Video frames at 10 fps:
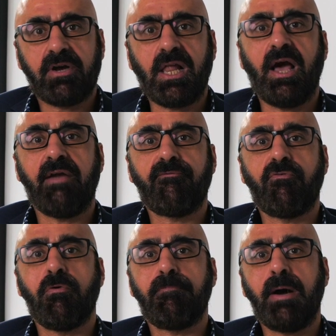a claim
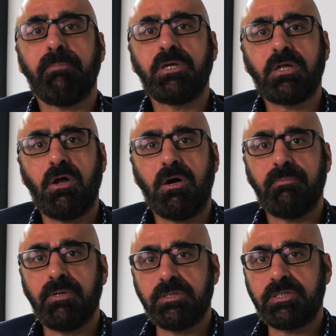for public
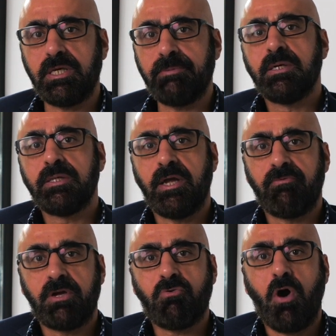liability. Their
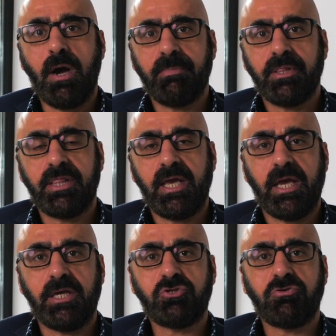requirement
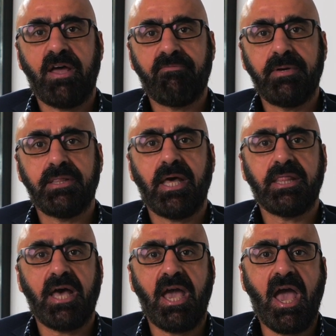there should have been
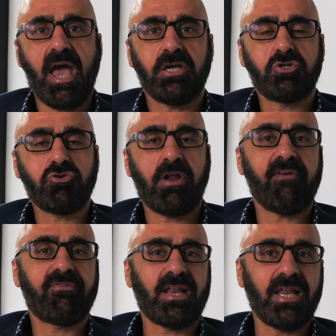that they should
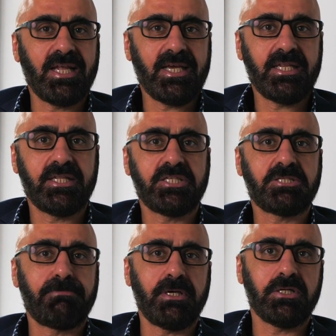have cleaned the
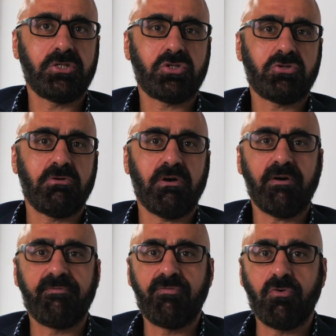spillage to
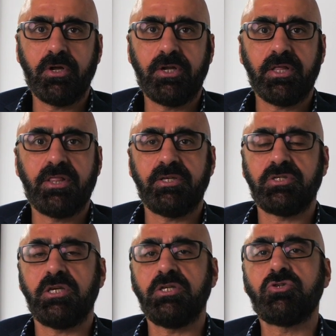avoid
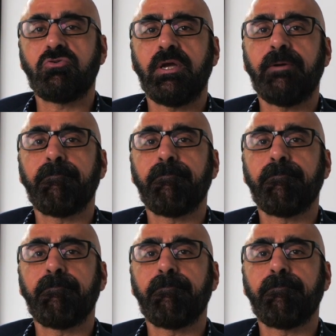this injury.